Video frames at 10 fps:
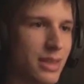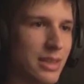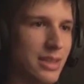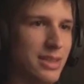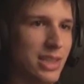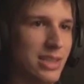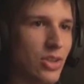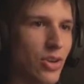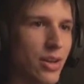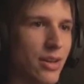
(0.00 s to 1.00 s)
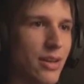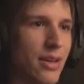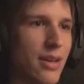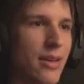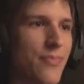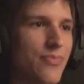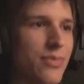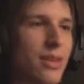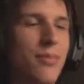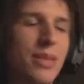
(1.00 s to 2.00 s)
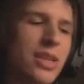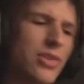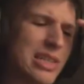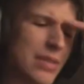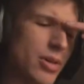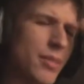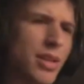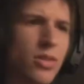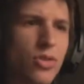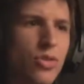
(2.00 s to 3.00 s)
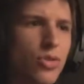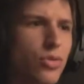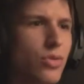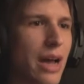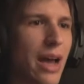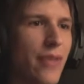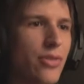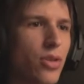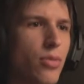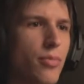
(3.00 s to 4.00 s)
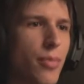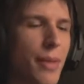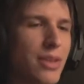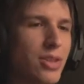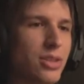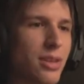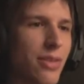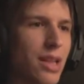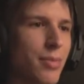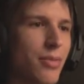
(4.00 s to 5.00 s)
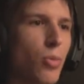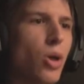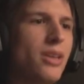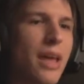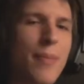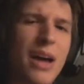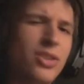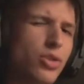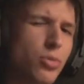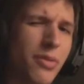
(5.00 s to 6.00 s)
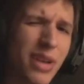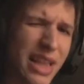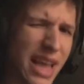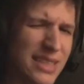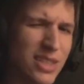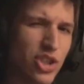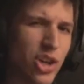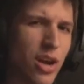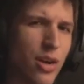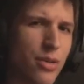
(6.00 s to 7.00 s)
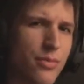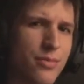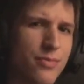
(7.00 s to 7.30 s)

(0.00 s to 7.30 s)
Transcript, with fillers: And this is just annoying. But seriously, what am I to do? I have no mementos available. What am I to do with a glass jar?